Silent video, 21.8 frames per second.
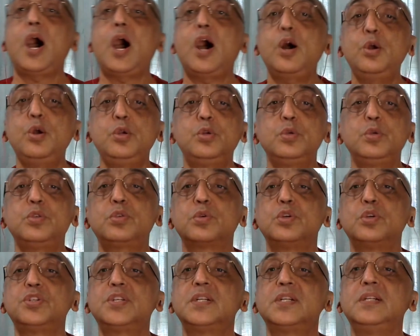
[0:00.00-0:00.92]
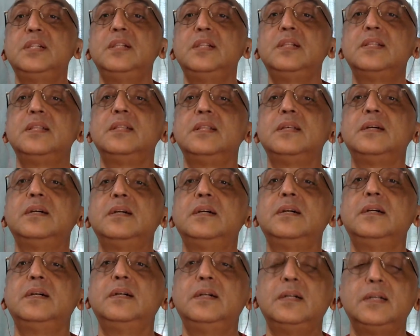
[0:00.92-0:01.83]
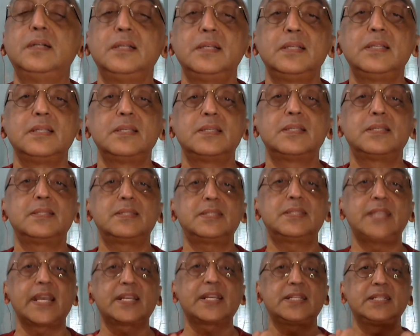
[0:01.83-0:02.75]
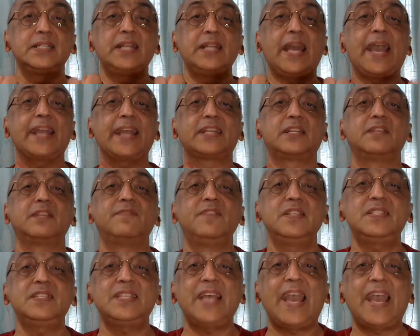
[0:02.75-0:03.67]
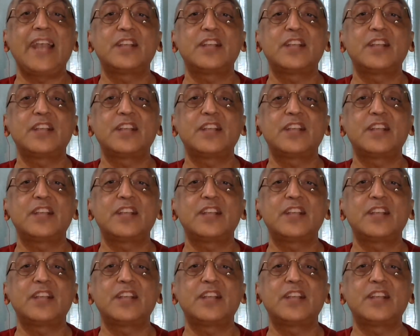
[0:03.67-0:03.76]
how do social sector activists